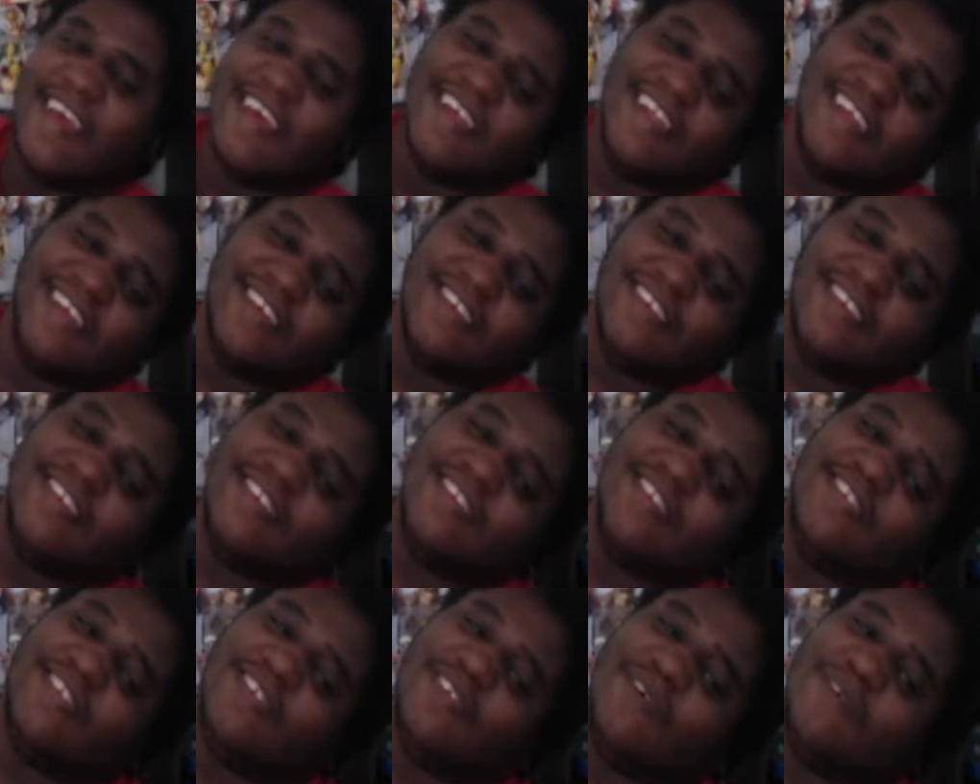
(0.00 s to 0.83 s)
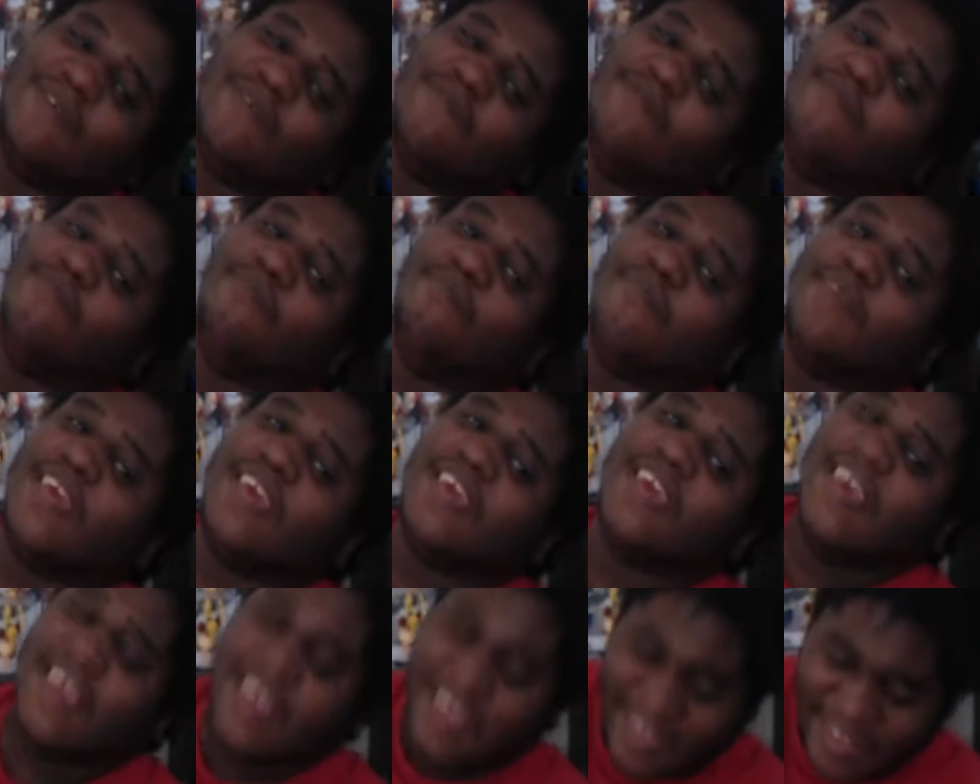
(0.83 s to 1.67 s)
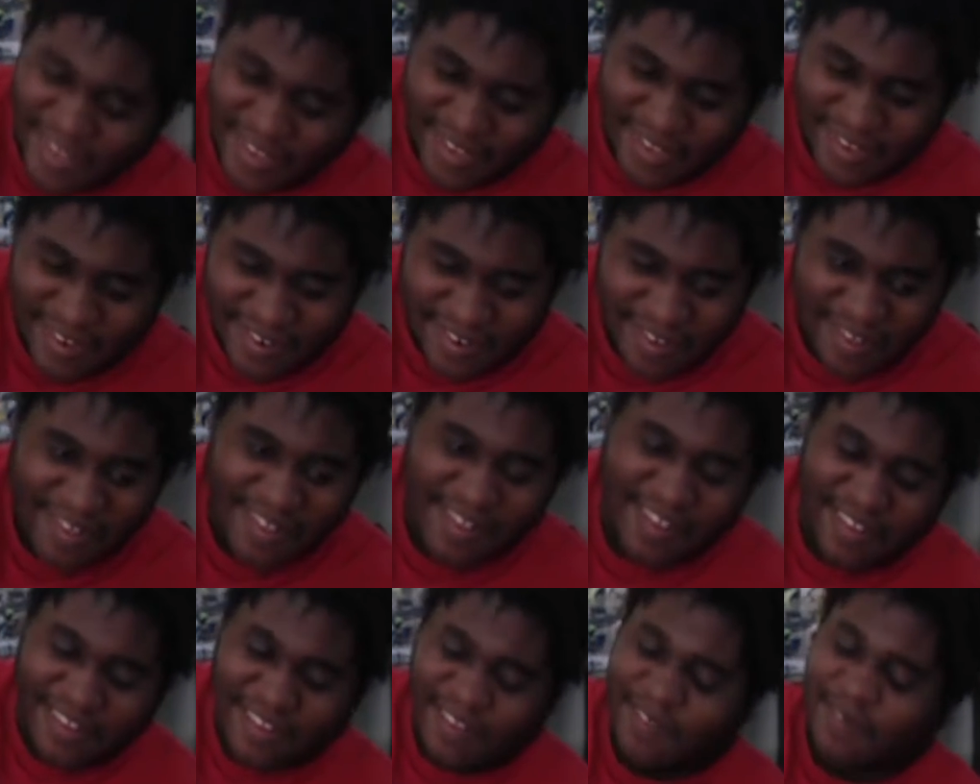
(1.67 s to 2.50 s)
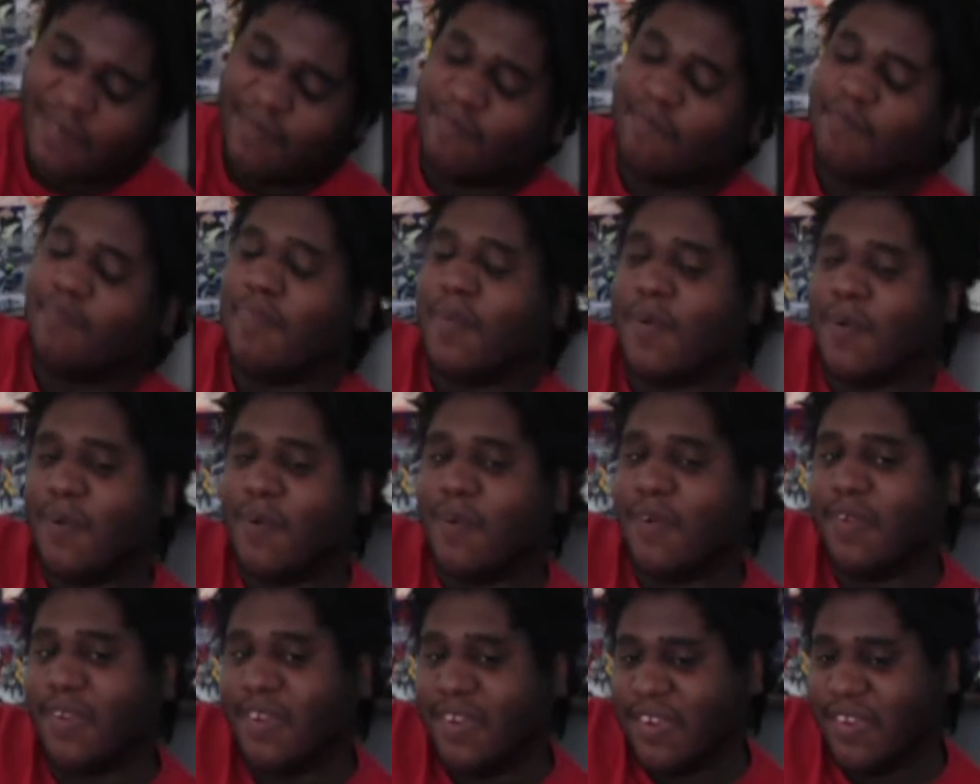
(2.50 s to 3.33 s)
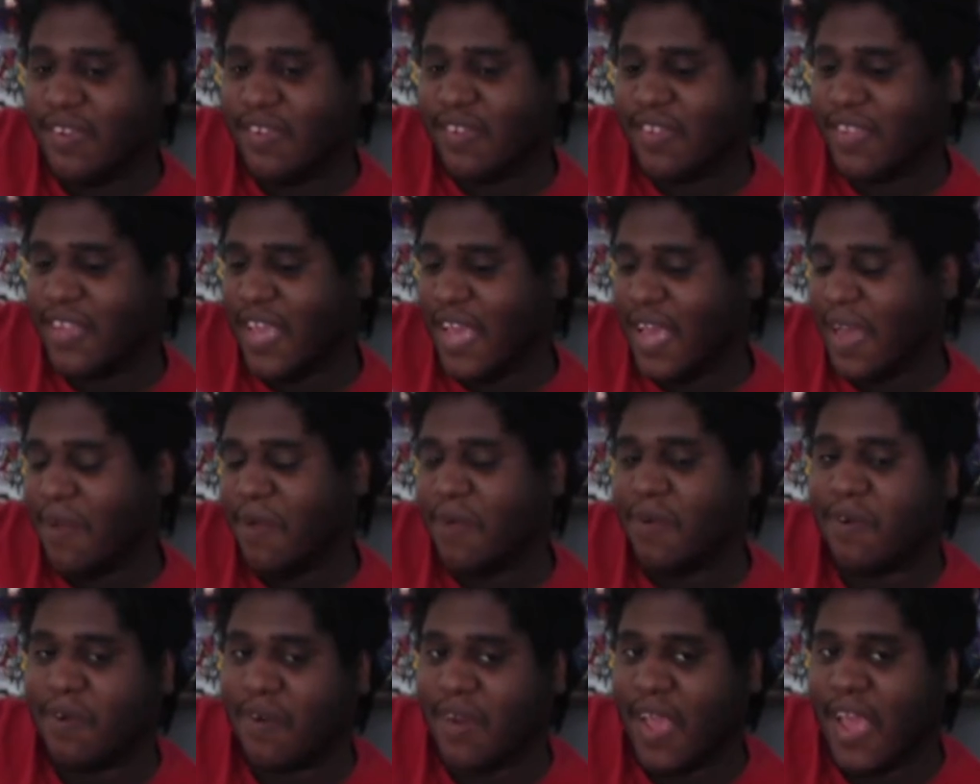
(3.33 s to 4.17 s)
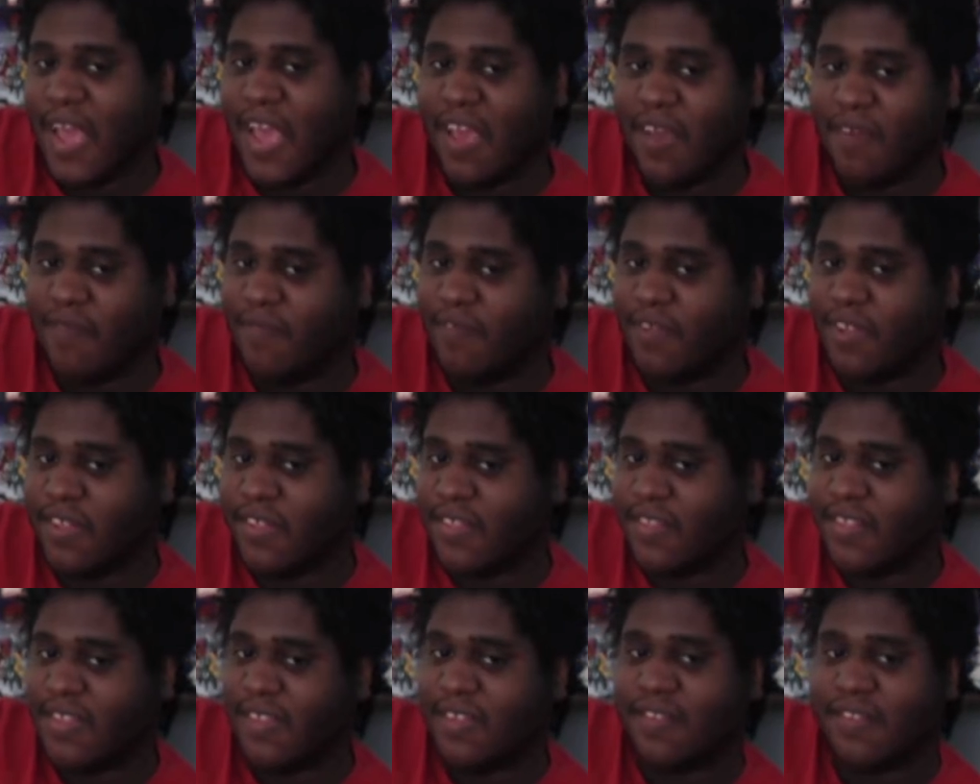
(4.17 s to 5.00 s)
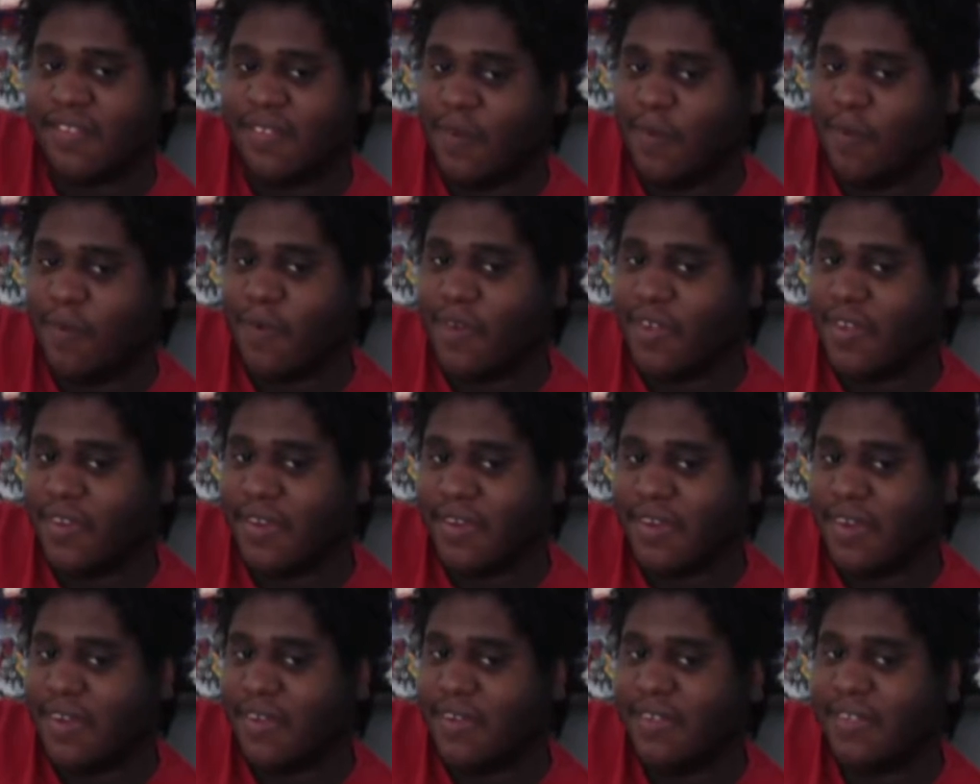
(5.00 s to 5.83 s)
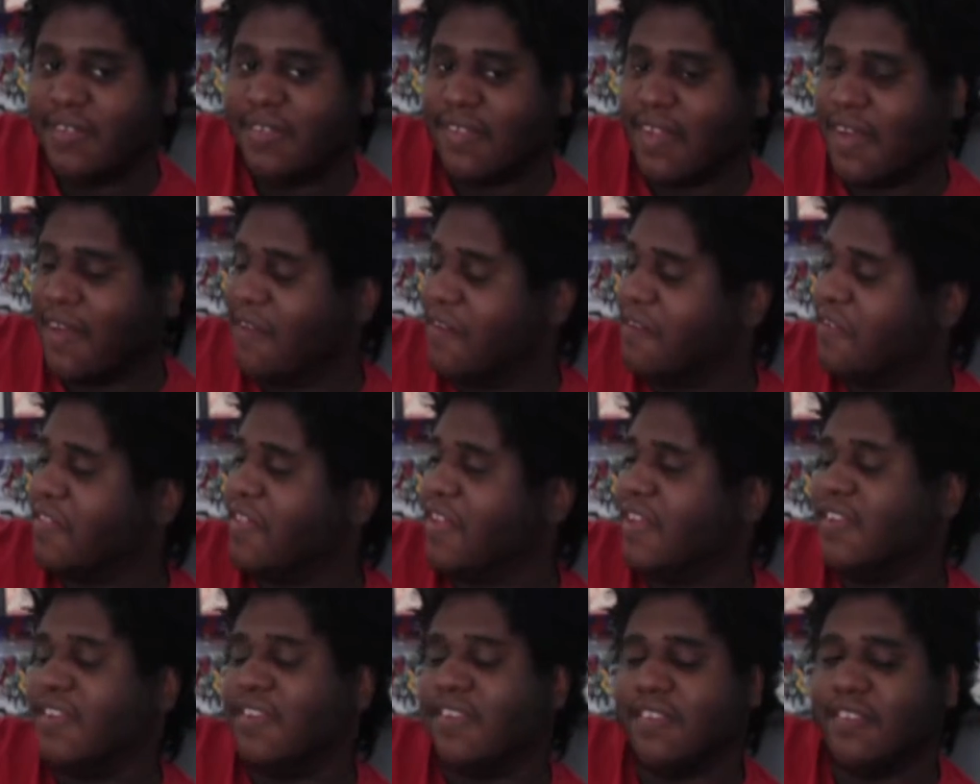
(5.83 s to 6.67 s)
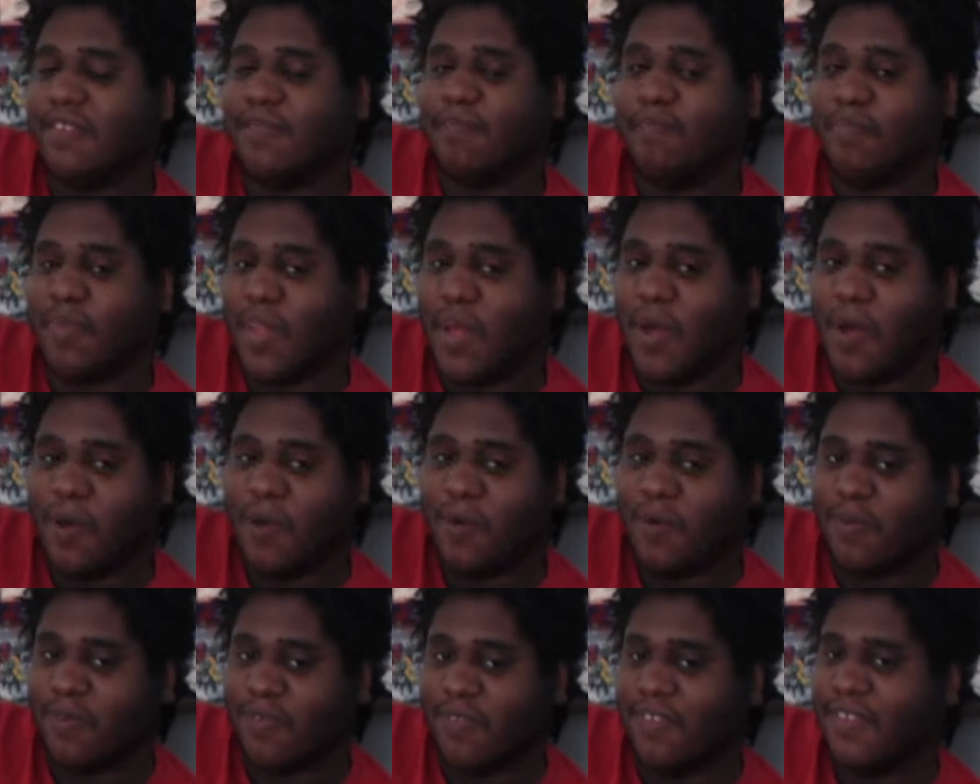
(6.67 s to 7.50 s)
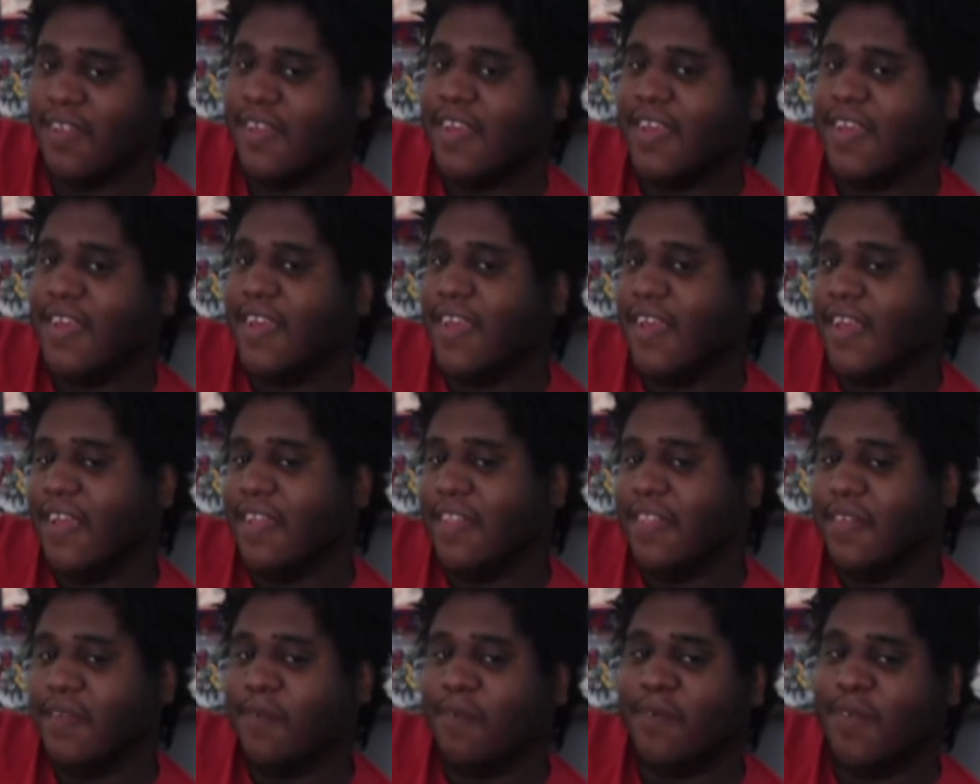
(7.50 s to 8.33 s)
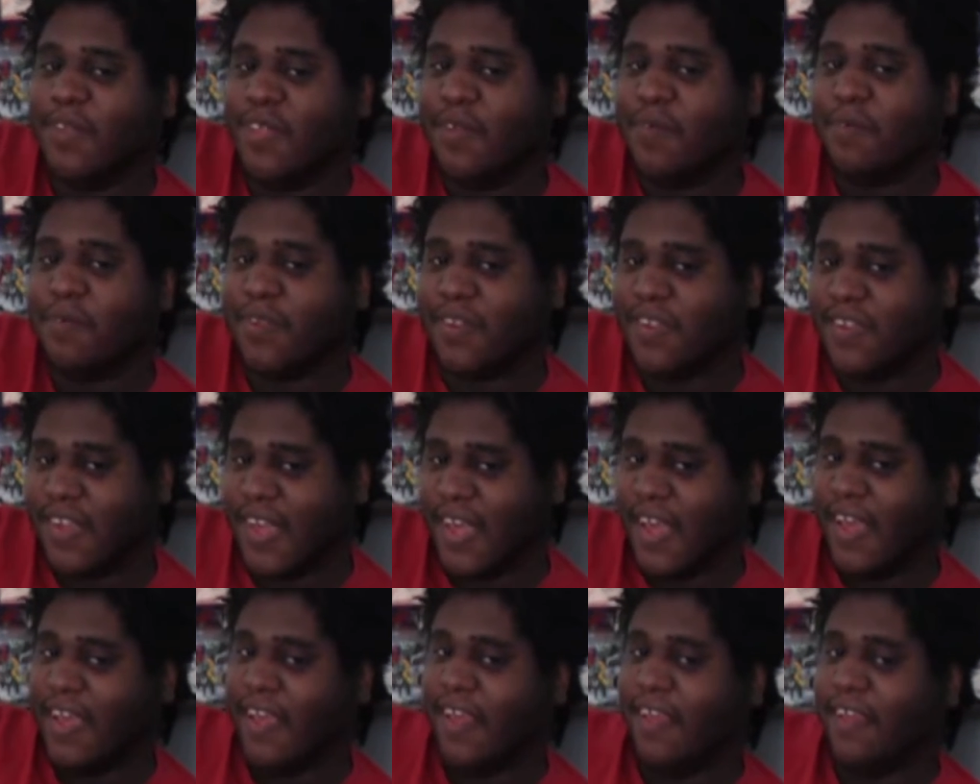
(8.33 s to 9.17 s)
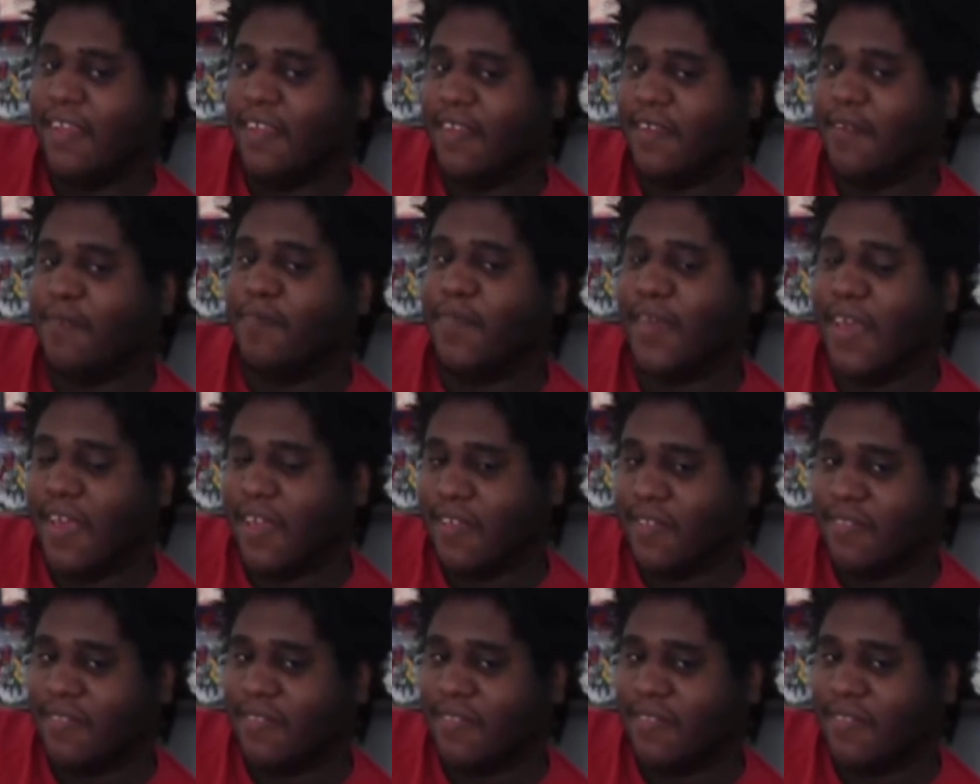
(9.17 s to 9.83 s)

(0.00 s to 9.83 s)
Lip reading: That's just so mean. The burn and just counter everything someone does. Oh, that just blows. And then when you attack, I pay